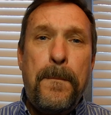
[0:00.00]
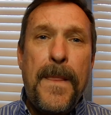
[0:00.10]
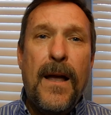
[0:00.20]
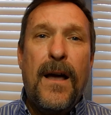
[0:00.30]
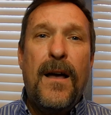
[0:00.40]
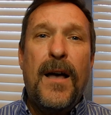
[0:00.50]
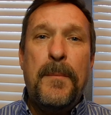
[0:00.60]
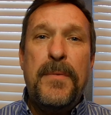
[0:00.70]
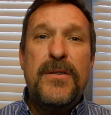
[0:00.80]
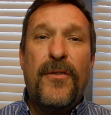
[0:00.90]

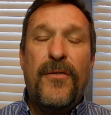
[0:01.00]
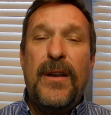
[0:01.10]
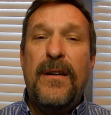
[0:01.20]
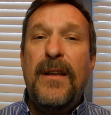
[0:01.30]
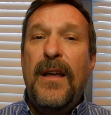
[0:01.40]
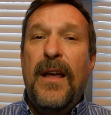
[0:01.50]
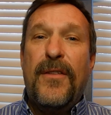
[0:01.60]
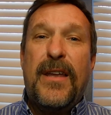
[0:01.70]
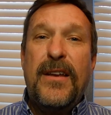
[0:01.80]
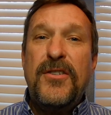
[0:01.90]
Up until then,
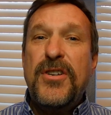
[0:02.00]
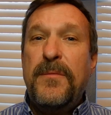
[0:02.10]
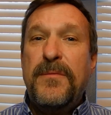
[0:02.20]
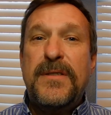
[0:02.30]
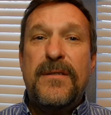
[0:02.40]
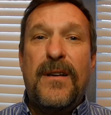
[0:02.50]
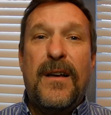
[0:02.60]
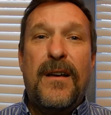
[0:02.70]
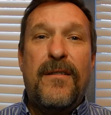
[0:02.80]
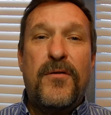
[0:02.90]
the King James
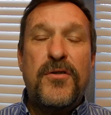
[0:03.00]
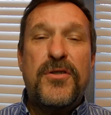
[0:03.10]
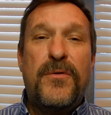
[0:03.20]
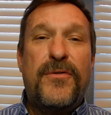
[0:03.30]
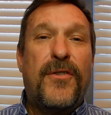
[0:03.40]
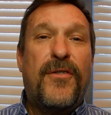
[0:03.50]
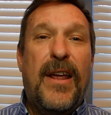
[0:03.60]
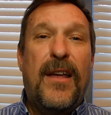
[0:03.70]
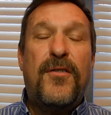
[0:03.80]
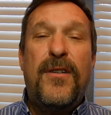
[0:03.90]
version was the
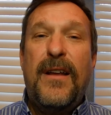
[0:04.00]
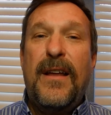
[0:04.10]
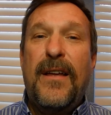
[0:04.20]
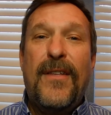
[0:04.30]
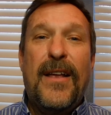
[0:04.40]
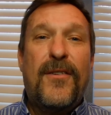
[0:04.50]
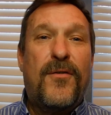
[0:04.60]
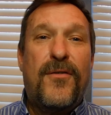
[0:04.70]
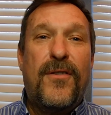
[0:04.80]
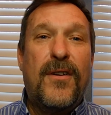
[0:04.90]
standard, and
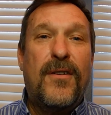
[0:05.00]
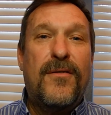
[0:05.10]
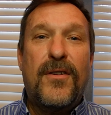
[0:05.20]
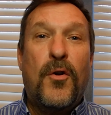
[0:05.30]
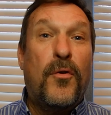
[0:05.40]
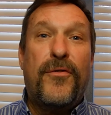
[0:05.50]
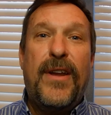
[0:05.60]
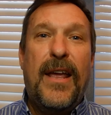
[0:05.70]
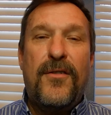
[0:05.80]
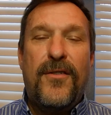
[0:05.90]
that's the gold
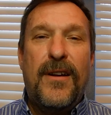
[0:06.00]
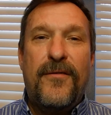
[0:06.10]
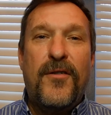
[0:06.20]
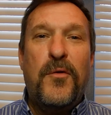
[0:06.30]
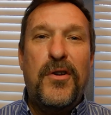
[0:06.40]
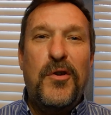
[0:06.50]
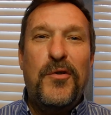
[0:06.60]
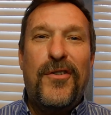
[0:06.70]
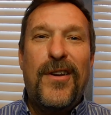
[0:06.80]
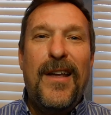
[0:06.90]
standard that everyone
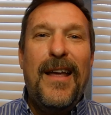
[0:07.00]
used.